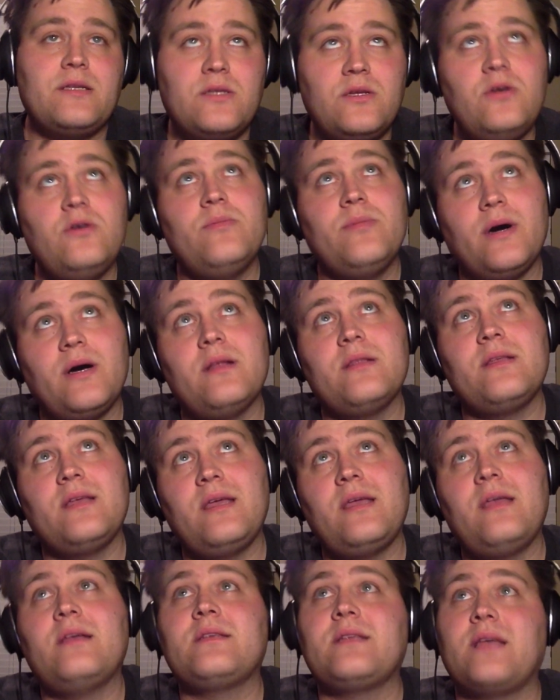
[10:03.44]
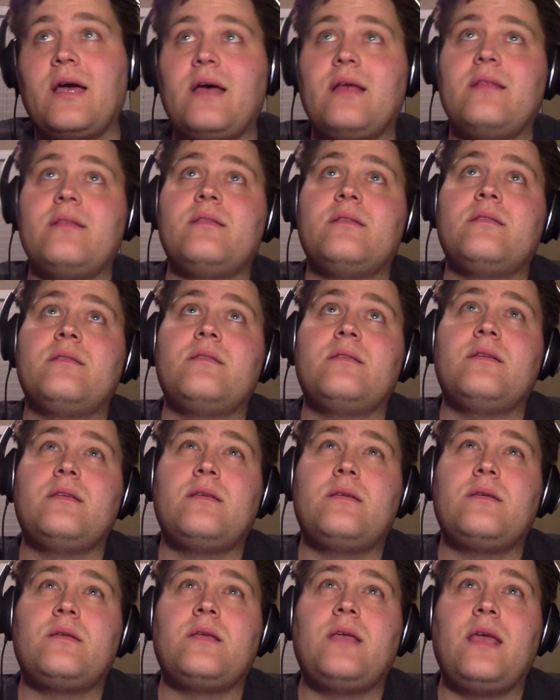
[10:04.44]
Two Bald Geeks, at
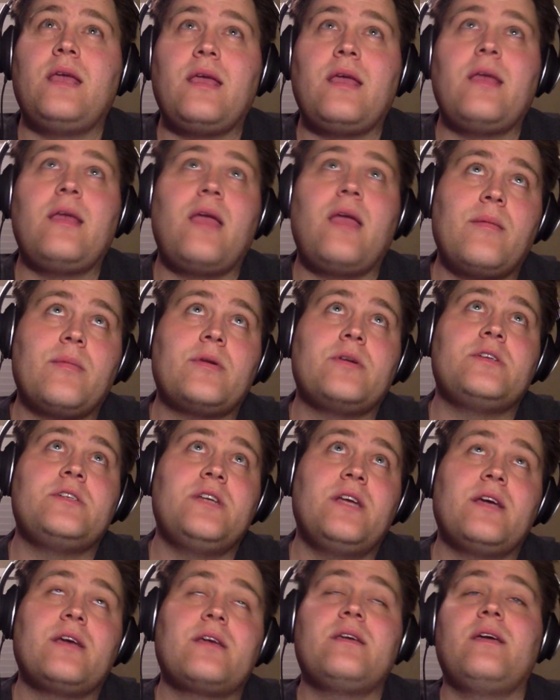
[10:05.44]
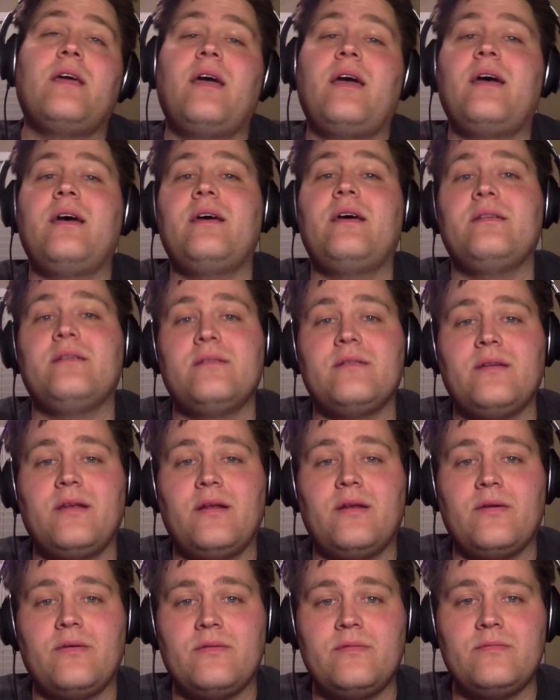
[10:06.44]
Geeky Gamer Chick, at
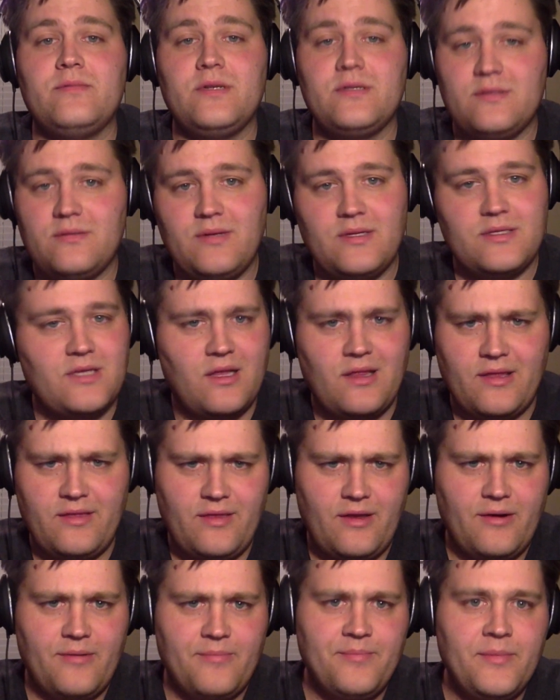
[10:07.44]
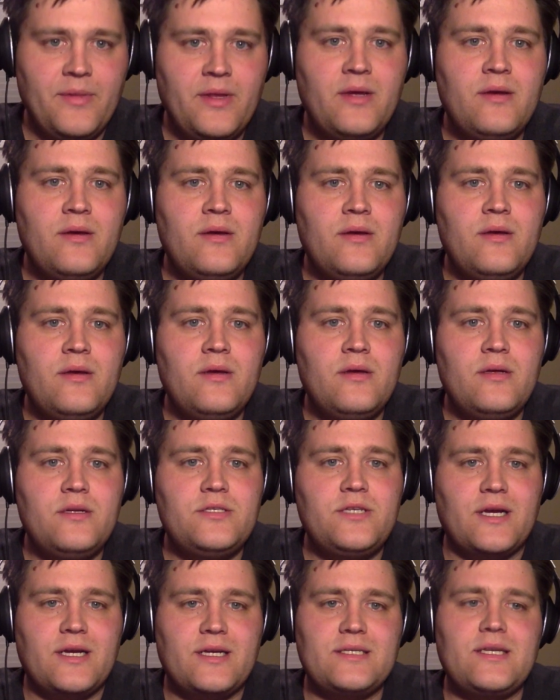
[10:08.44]
just it's all in there.
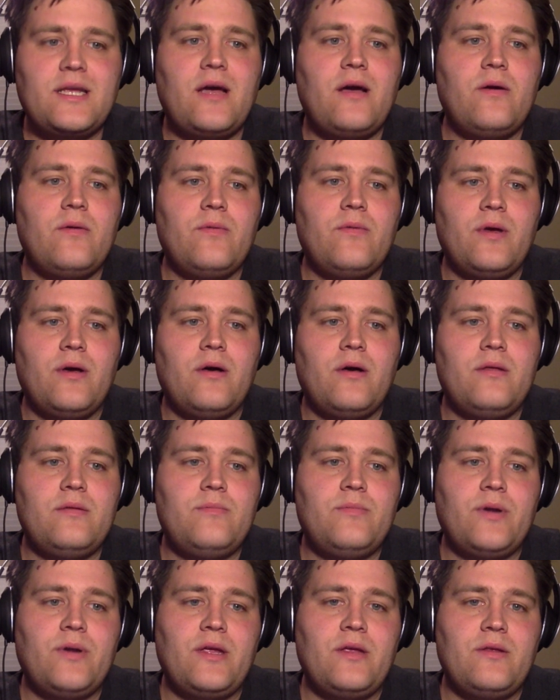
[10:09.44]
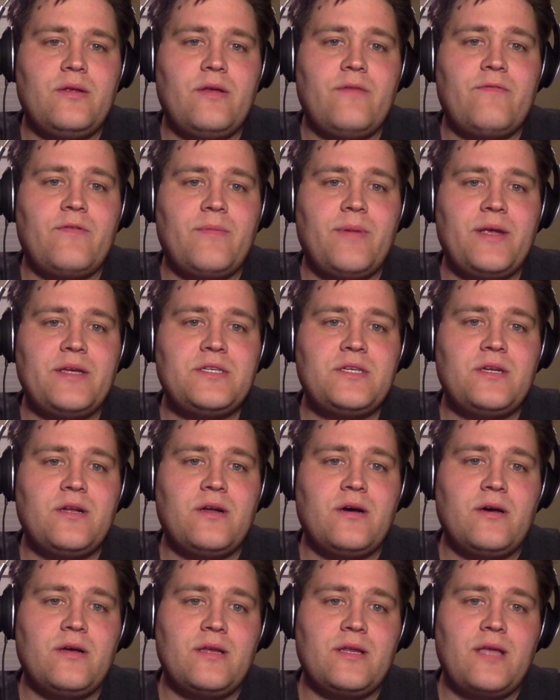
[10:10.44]
Check us out. We all bring you information
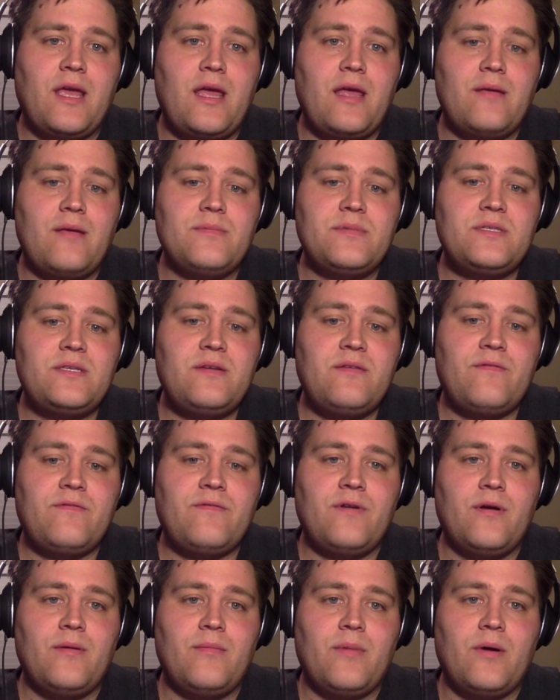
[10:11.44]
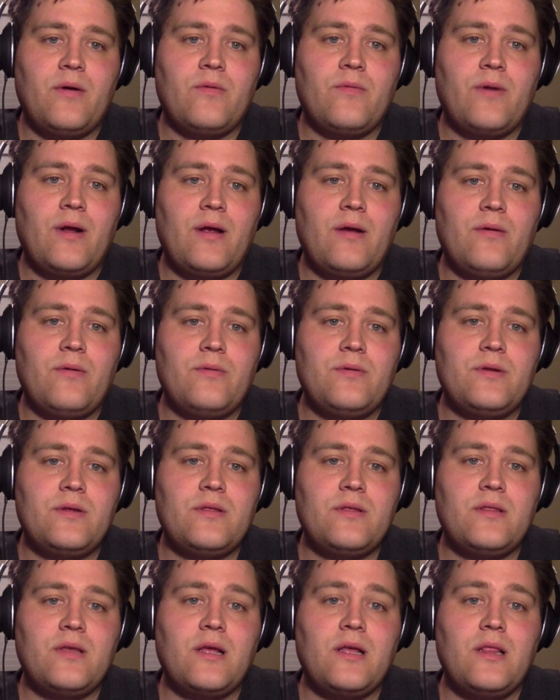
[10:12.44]
on games from around
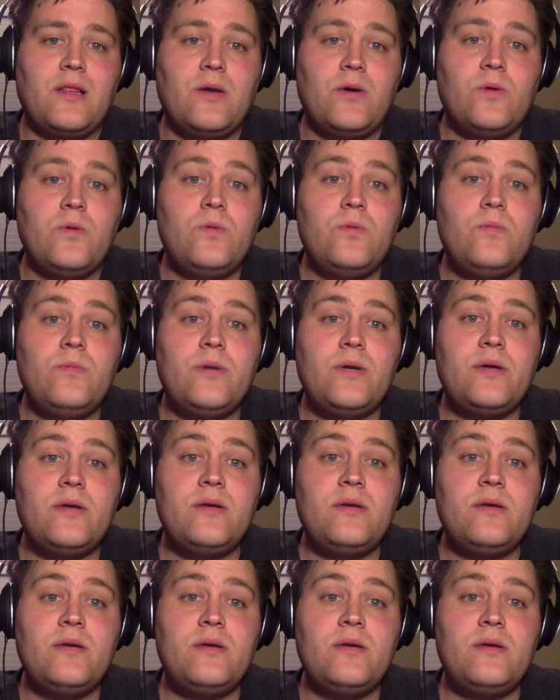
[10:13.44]
the globe.